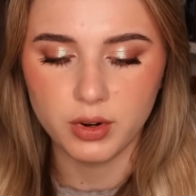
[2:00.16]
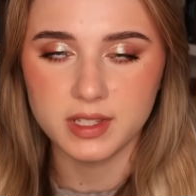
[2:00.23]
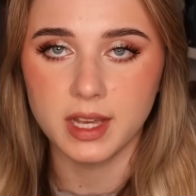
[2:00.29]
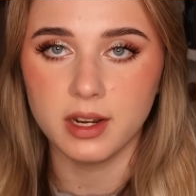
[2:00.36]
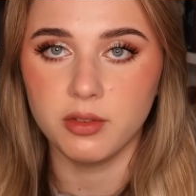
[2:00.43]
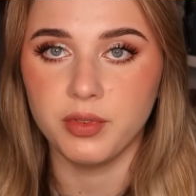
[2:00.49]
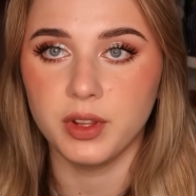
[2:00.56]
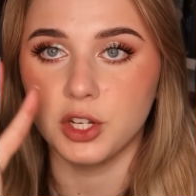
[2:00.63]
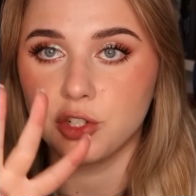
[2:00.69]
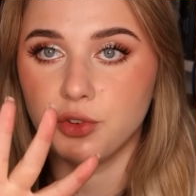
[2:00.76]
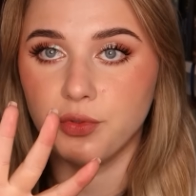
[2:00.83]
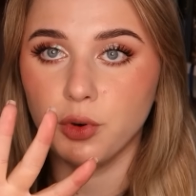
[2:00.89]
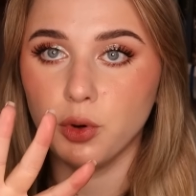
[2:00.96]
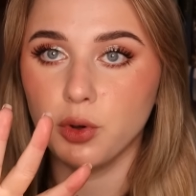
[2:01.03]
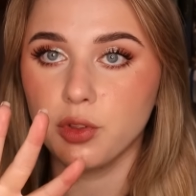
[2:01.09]
Rosanna
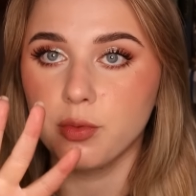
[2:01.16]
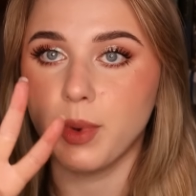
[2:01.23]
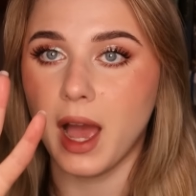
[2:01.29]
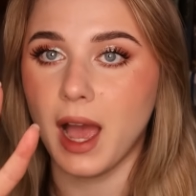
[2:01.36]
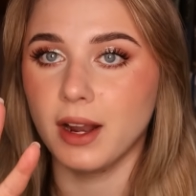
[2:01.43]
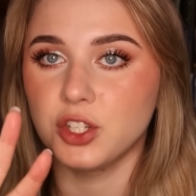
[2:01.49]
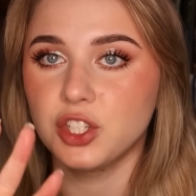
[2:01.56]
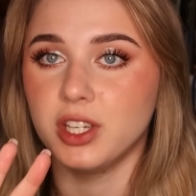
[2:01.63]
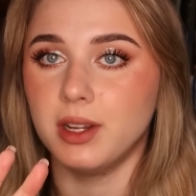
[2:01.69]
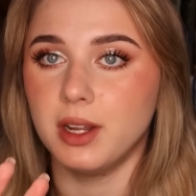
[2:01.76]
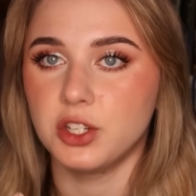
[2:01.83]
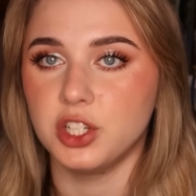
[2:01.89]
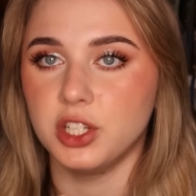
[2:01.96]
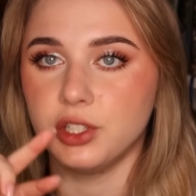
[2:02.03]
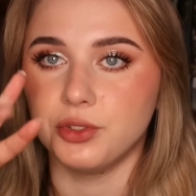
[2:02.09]
finished 4th, but actually
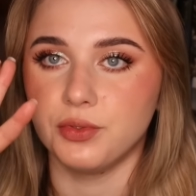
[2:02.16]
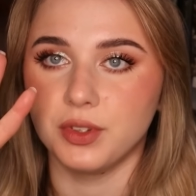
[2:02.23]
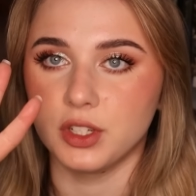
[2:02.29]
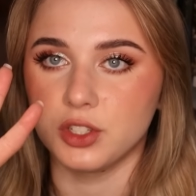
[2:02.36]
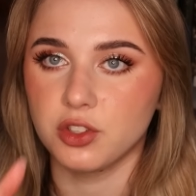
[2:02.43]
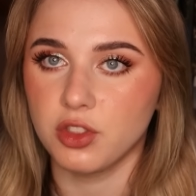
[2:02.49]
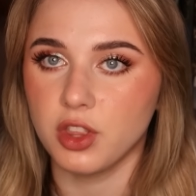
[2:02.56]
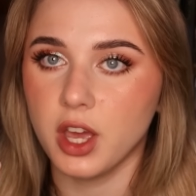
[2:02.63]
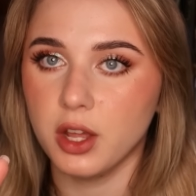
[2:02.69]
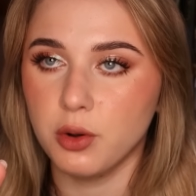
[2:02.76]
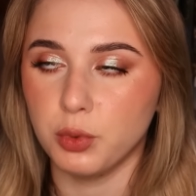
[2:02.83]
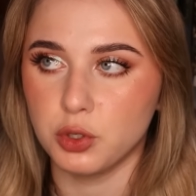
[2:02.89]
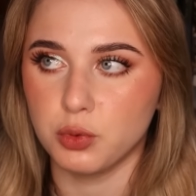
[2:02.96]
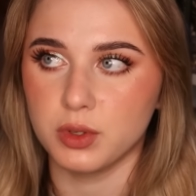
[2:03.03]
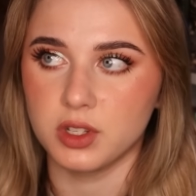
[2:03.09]
allegedly she finished
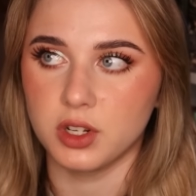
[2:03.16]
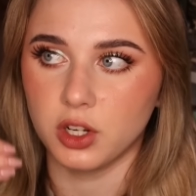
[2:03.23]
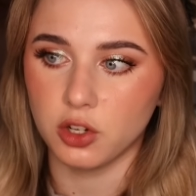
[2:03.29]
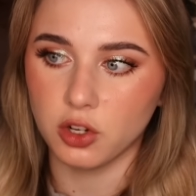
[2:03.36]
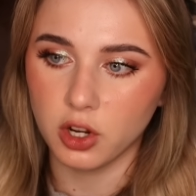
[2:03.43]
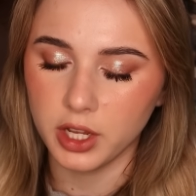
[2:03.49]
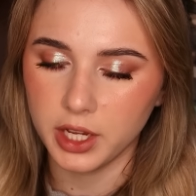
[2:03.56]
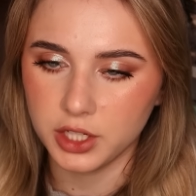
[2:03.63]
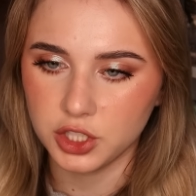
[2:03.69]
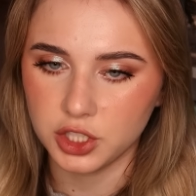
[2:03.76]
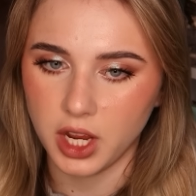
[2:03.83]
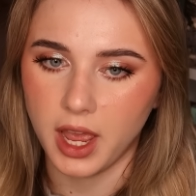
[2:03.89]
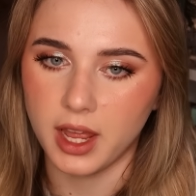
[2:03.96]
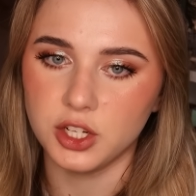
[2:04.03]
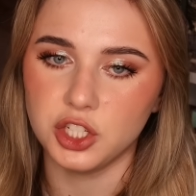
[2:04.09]
3rd, which wasn't
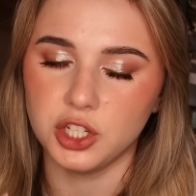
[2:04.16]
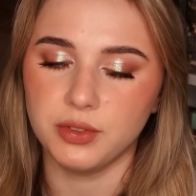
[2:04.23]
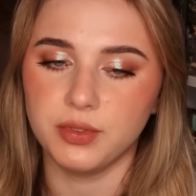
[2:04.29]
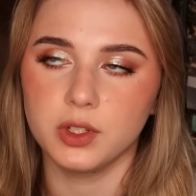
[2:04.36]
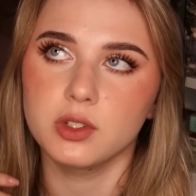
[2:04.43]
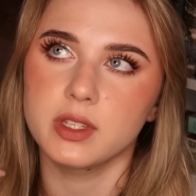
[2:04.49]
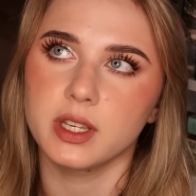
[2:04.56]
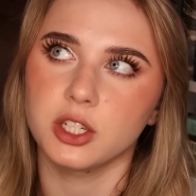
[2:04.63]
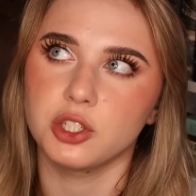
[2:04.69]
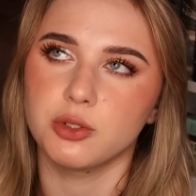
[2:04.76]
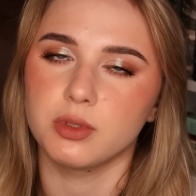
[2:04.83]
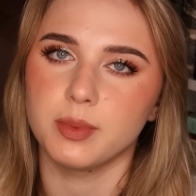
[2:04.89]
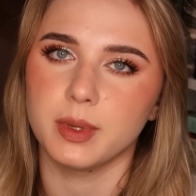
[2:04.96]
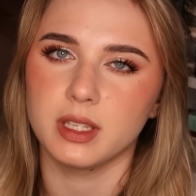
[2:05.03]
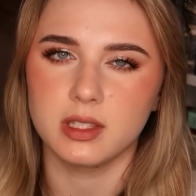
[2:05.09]
acknowledged. And she feels like
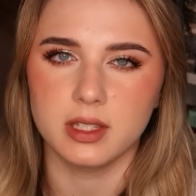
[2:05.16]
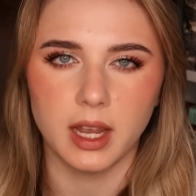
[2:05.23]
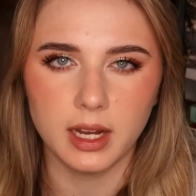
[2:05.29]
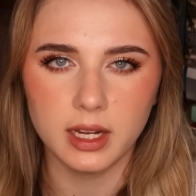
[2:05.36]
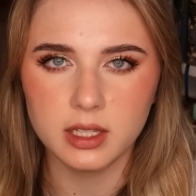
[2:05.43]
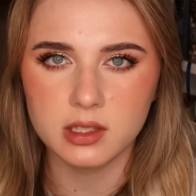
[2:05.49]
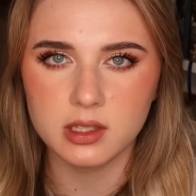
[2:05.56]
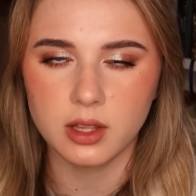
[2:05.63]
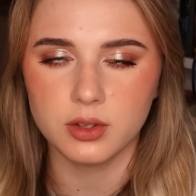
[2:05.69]
she was being silenced.